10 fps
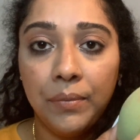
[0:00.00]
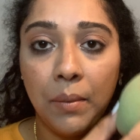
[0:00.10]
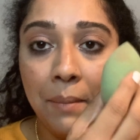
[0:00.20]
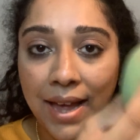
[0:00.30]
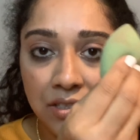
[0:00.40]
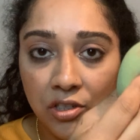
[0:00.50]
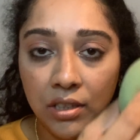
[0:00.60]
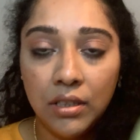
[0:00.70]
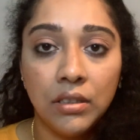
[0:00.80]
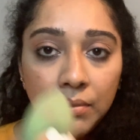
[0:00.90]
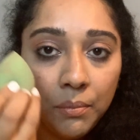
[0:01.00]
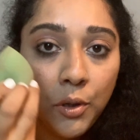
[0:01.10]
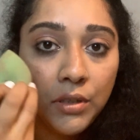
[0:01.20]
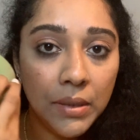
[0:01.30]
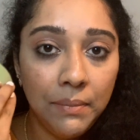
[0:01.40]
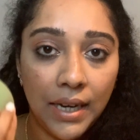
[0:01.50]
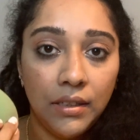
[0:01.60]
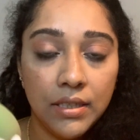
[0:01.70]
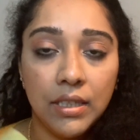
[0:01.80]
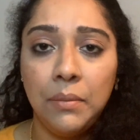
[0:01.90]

master the Beauty Blender skill.